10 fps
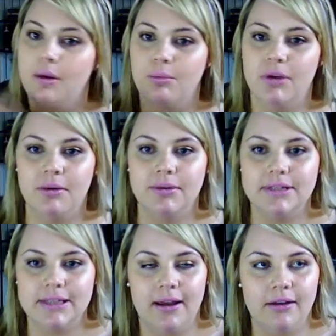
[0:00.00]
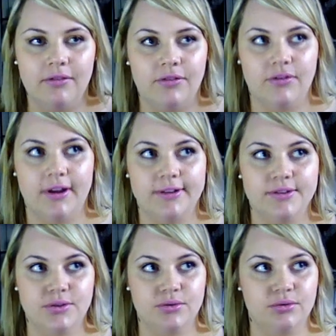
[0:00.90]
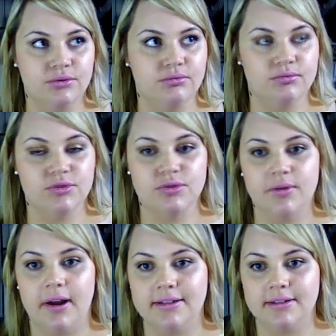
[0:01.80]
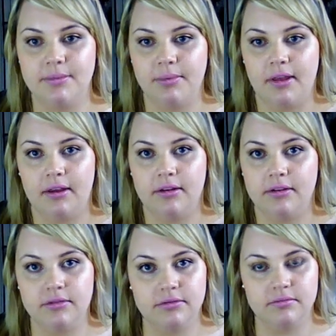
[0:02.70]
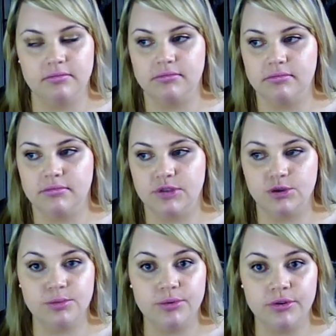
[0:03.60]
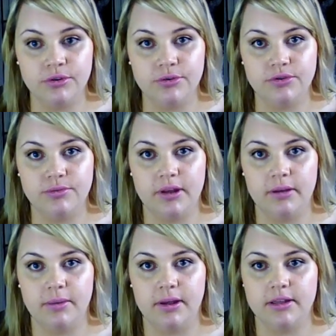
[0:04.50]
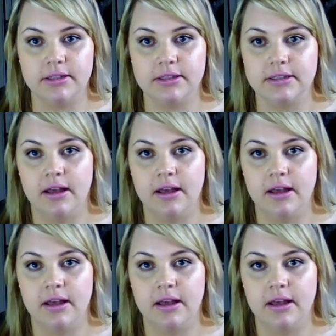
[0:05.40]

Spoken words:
But I was kind of afraid to try something super new to me because